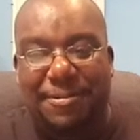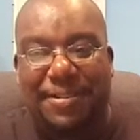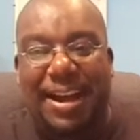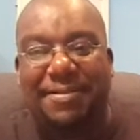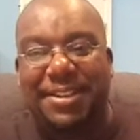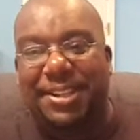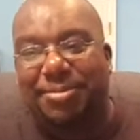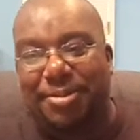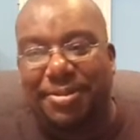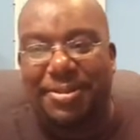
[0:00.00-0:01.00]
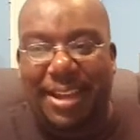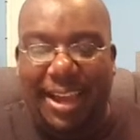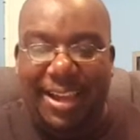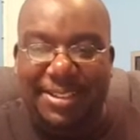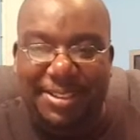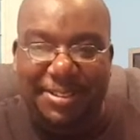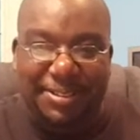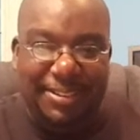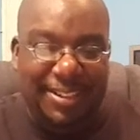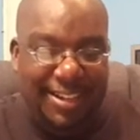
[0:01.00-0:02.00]
five years before they had
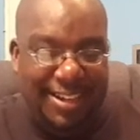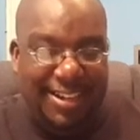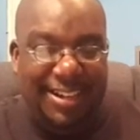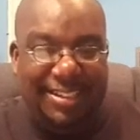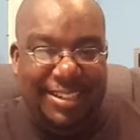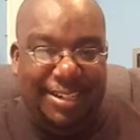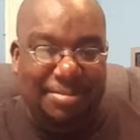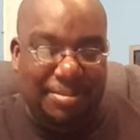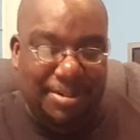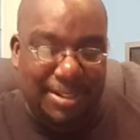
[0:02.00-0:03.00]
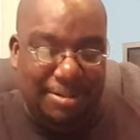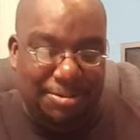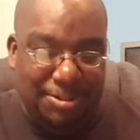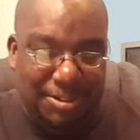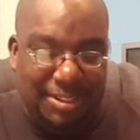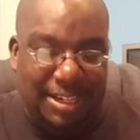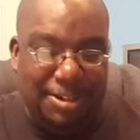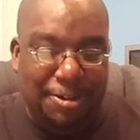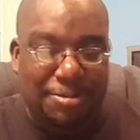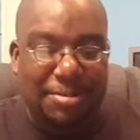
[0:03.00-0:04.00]
children. He's telling my mother, I want you to stay
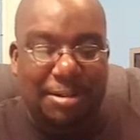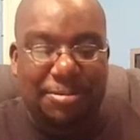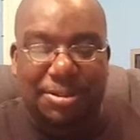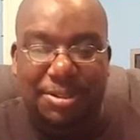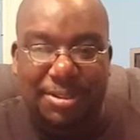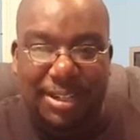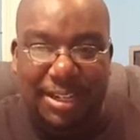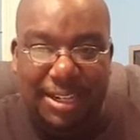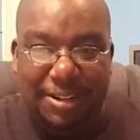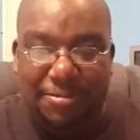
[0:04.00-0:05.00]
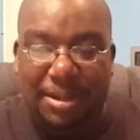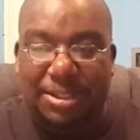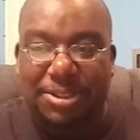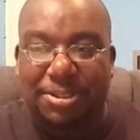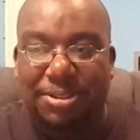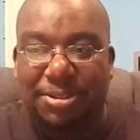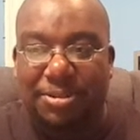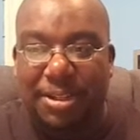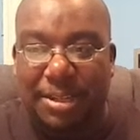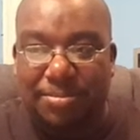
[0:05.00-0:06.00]
home. I want you to take care of my children
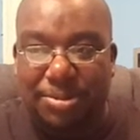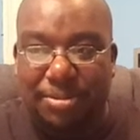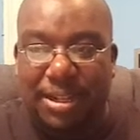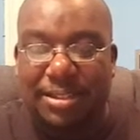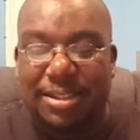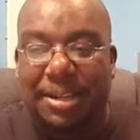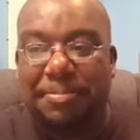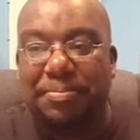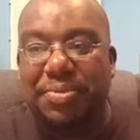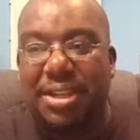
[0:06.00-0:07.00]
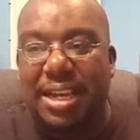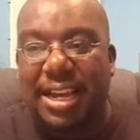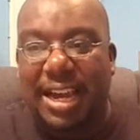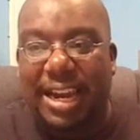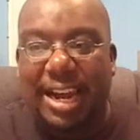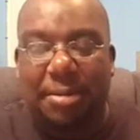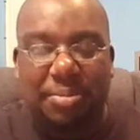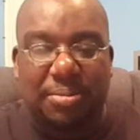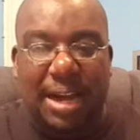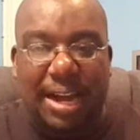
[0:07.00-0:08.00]
and help to raise them and
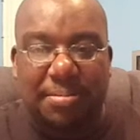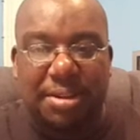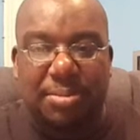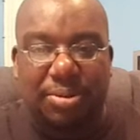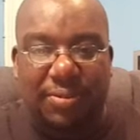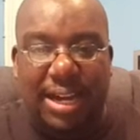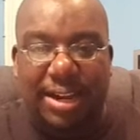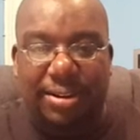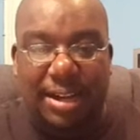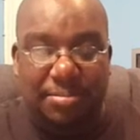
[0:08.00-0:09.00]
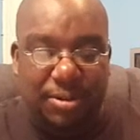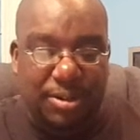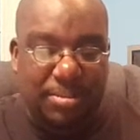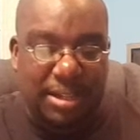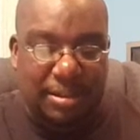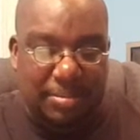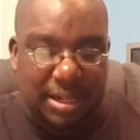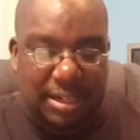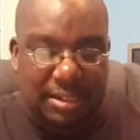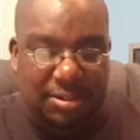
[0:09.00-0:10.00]
I'll I'll be the provider. I'm going to make the
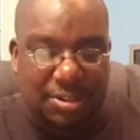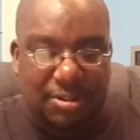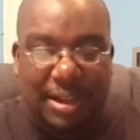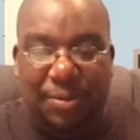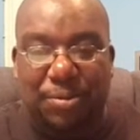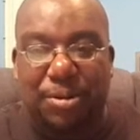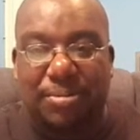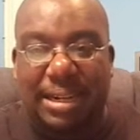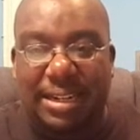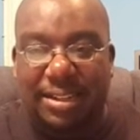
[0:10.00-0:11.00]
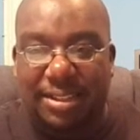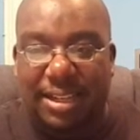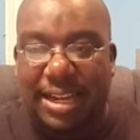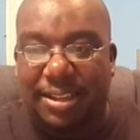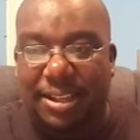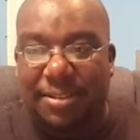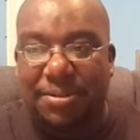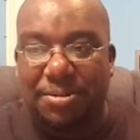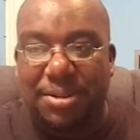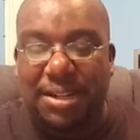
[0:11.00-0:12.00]
money, so you don't have to worry about anything. I'll give
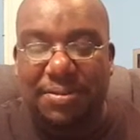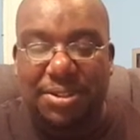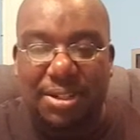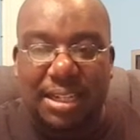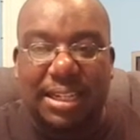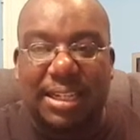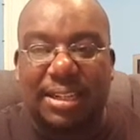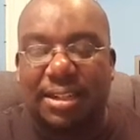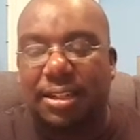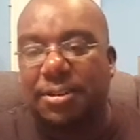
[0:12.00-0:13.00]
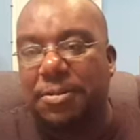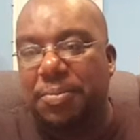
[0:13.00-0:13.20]
you whatever you need and